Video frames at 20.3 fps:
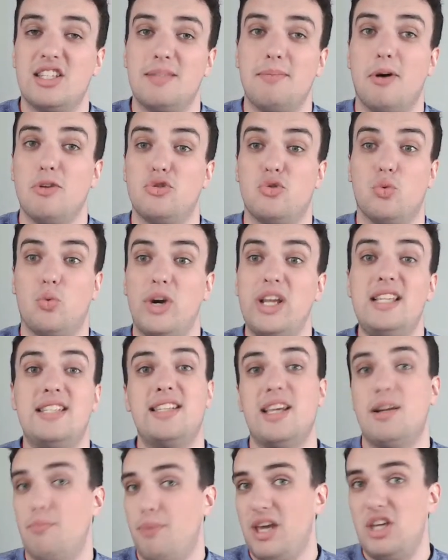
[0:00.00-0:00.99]
the most
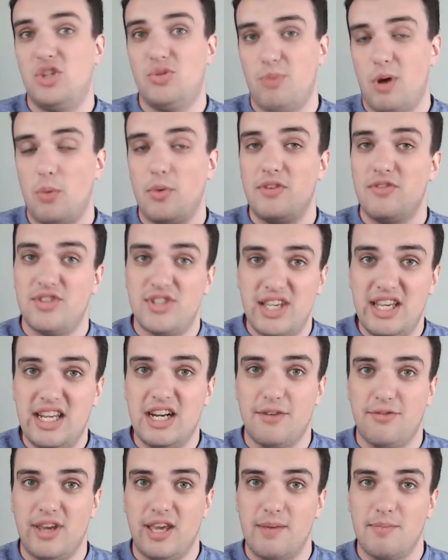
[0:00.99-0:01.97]
recent baseball we've seen
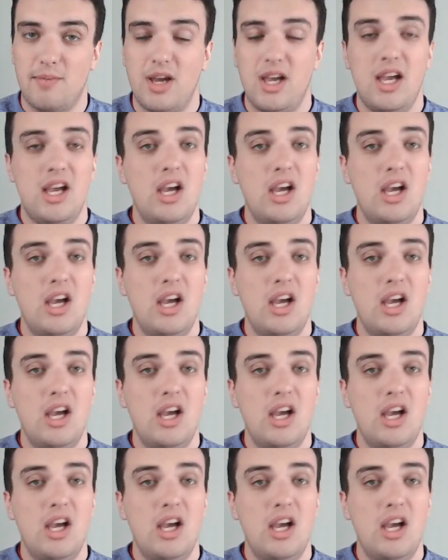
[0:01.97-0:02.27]
of him,